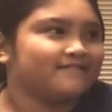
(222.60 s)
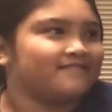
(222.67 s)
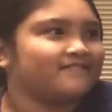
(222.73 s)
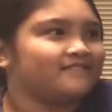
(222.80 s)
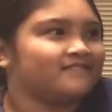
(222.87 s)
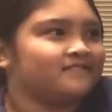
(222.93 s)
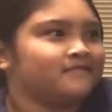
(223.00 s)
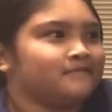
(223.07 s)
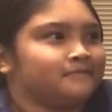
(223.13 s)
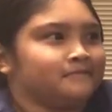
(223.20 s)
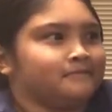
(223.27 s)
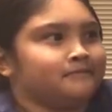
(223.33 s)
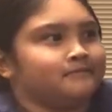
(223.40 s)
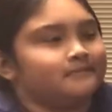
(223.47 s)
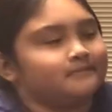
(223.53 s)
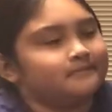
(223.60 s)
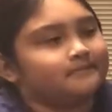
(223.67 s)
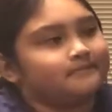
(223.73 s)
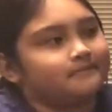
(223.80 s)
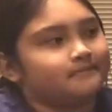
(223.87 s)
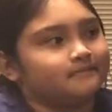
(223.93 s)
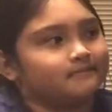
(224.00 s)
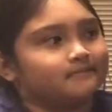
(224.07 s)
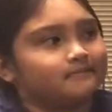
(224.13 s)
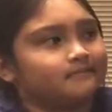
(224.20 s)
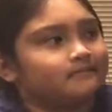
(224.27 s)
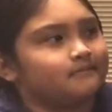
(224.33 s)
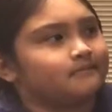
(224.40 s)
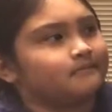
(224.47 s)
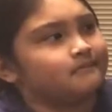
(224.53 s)

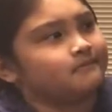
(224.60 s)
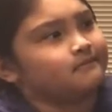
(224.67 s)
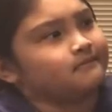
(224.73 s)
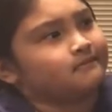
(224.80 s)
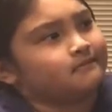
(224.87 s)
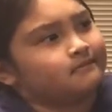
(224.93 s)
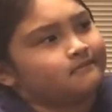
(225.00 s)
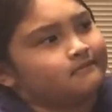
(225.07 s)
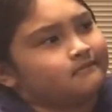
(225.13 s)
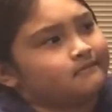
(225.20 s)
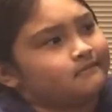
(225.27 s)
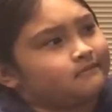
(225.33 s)
This person isn't speaking.